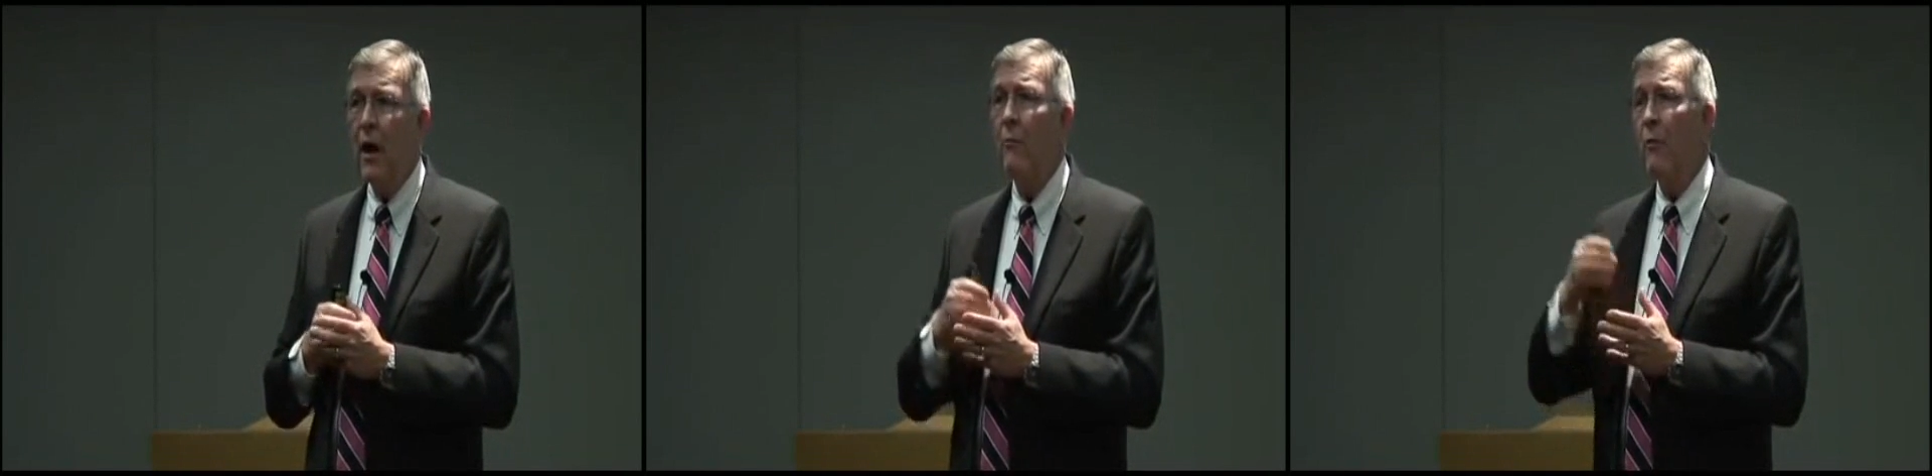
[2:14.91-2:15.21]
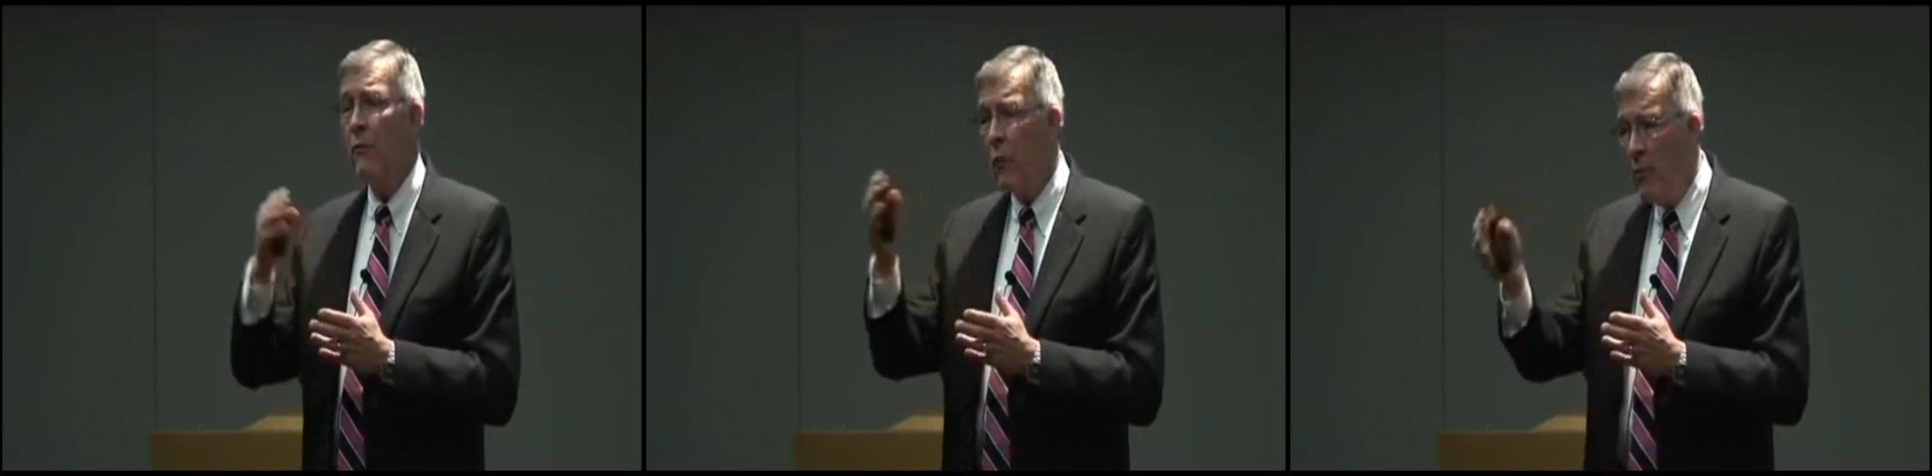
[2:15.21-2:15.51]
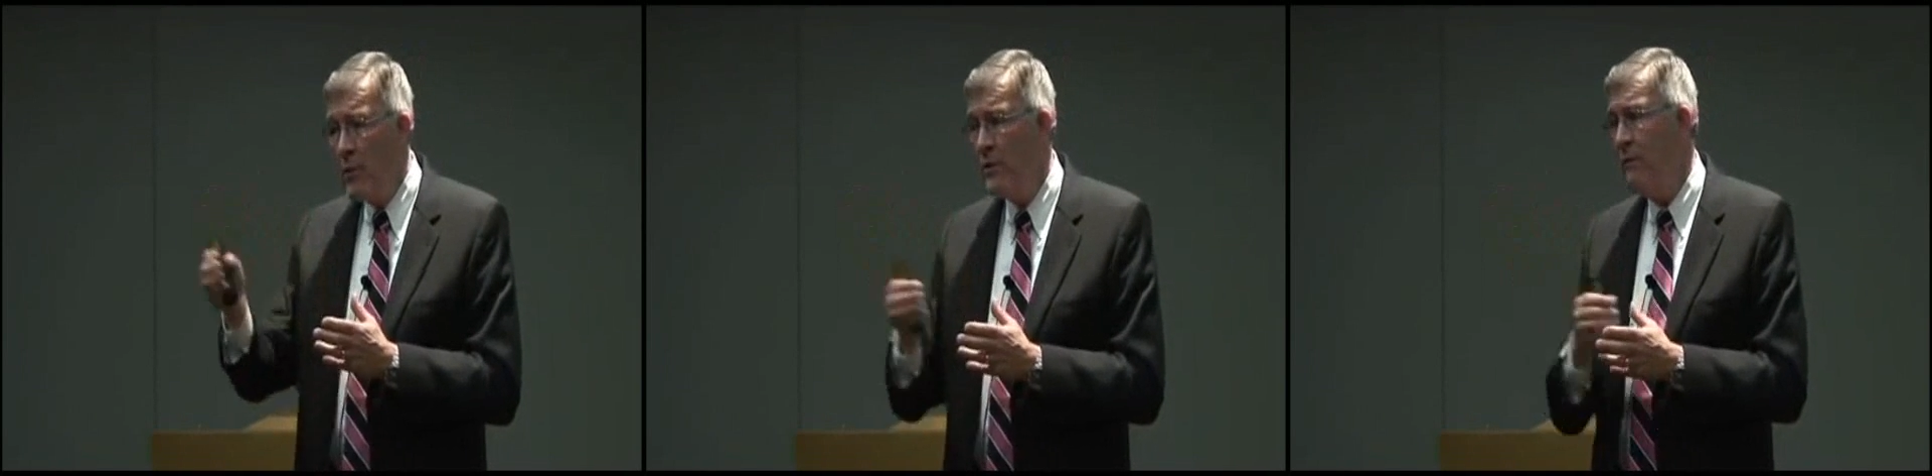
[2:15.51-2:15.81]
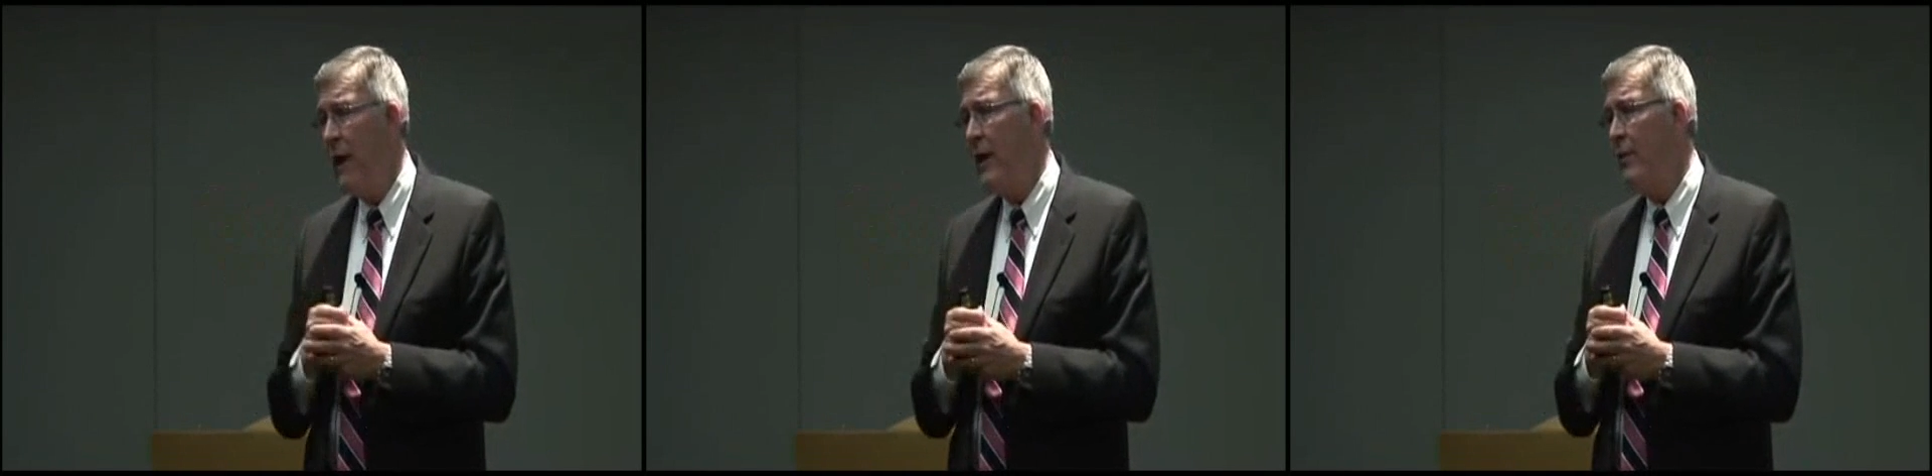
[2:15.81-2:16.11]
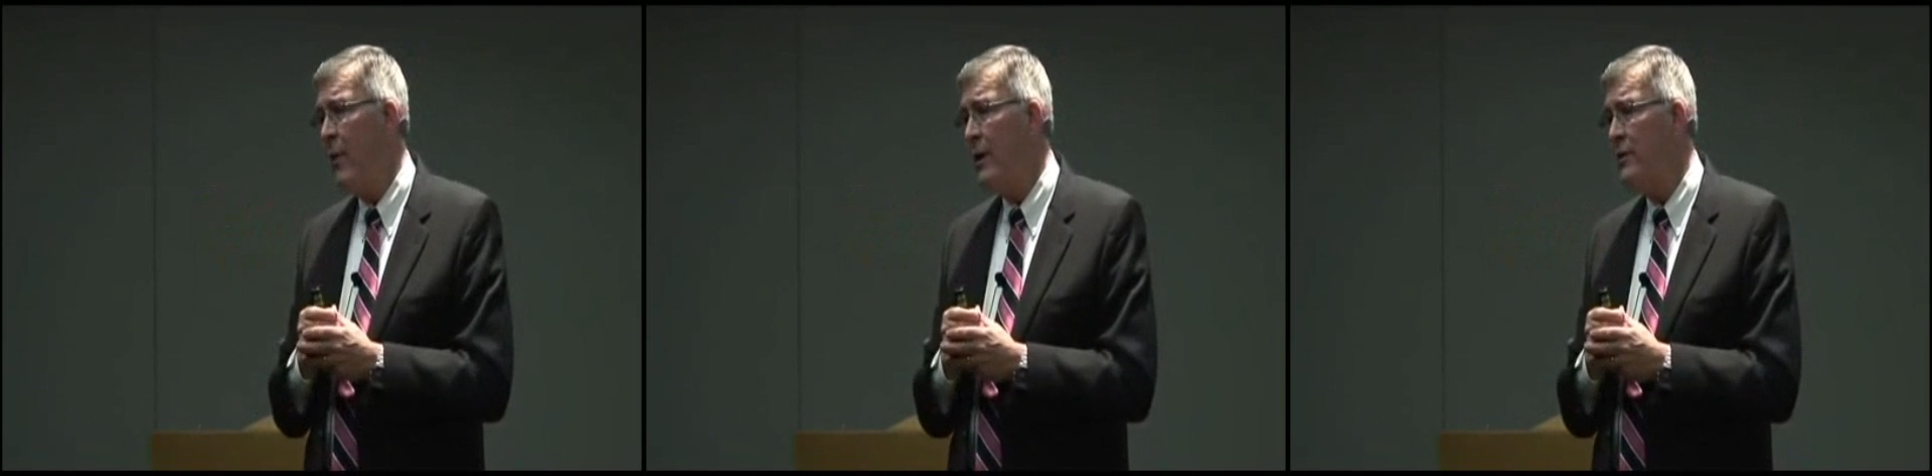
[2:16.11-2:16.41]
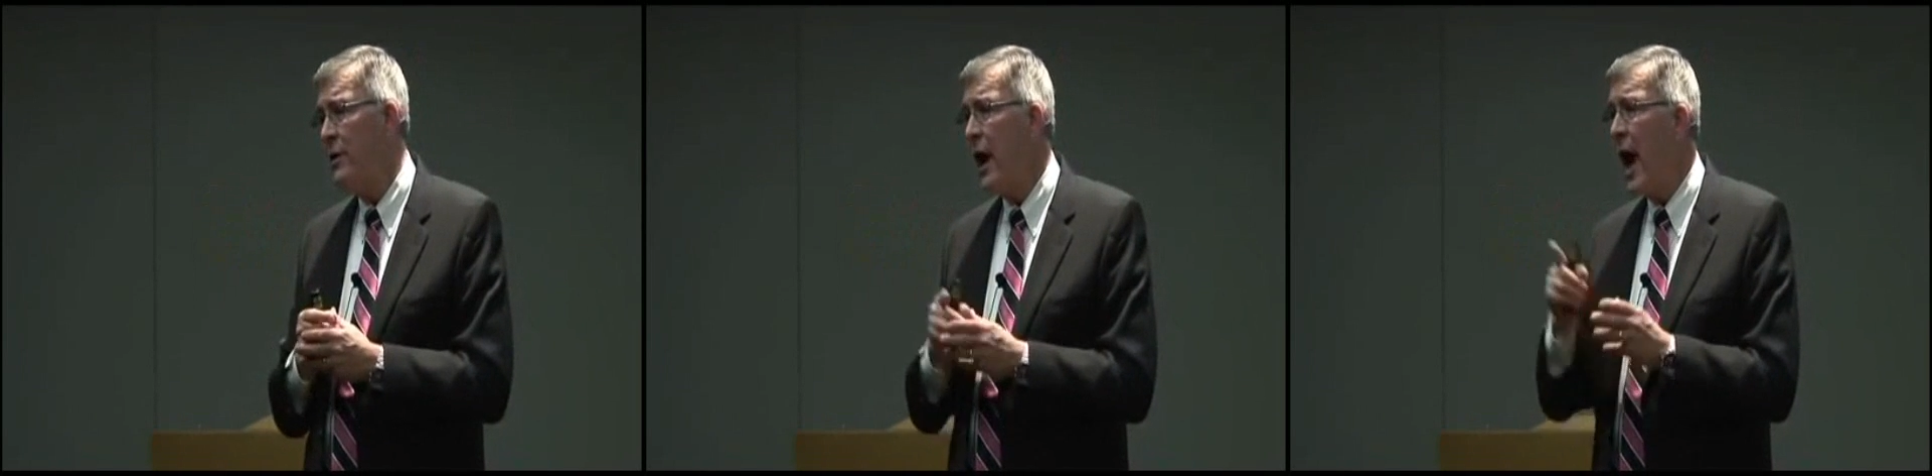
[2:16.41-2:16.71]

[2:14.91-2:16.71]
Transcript: a performance evaluation.